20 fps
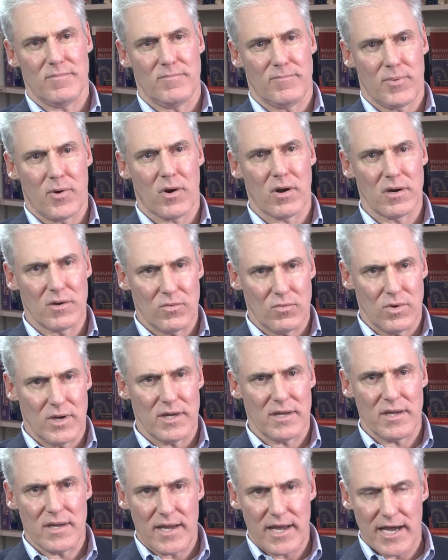part of
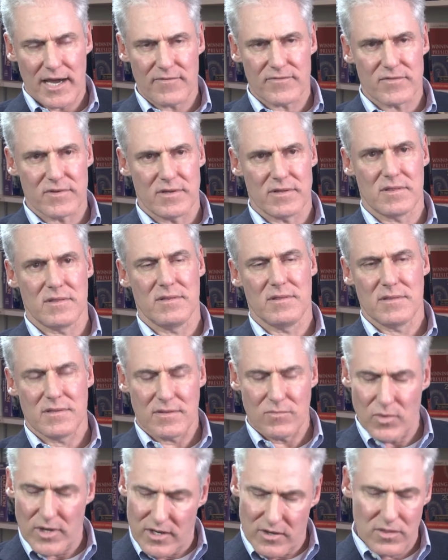what you have to
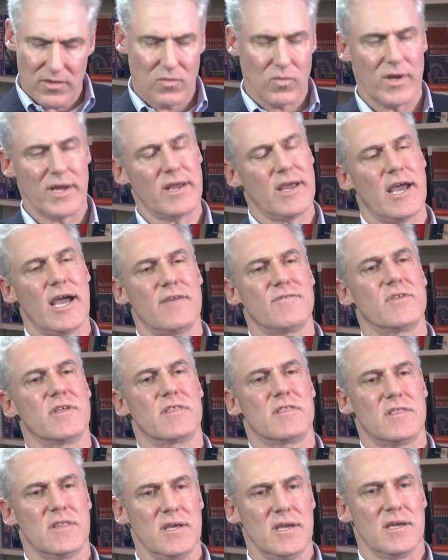the way you have to
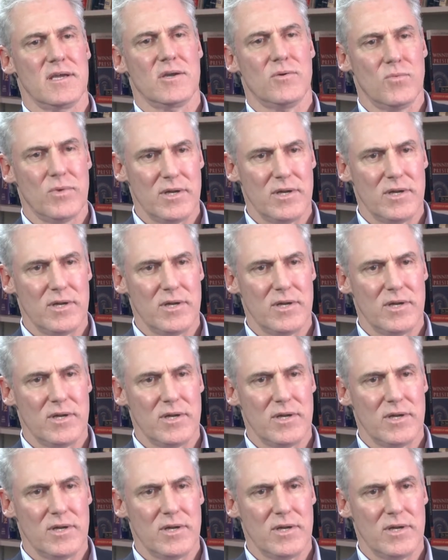think